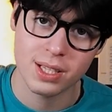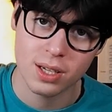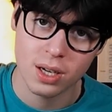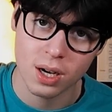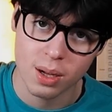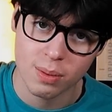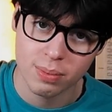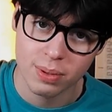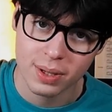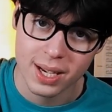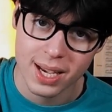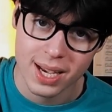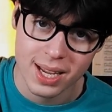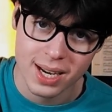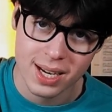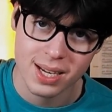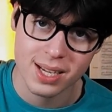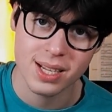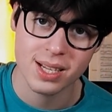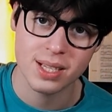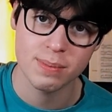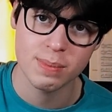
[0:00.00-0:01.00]

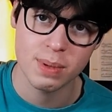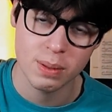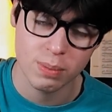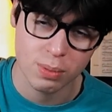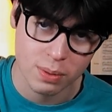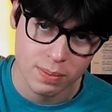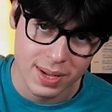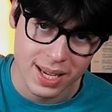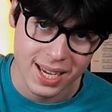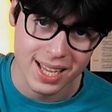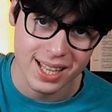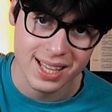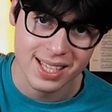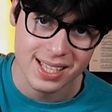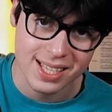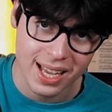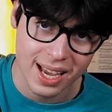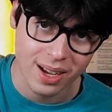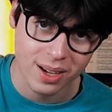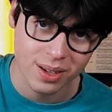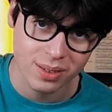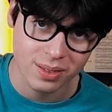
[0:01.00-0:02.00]
complicated as people make it
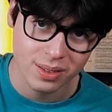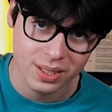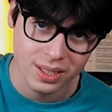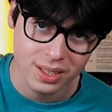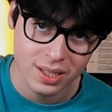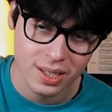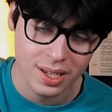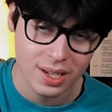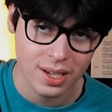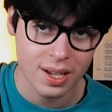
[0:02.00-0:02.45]
sound.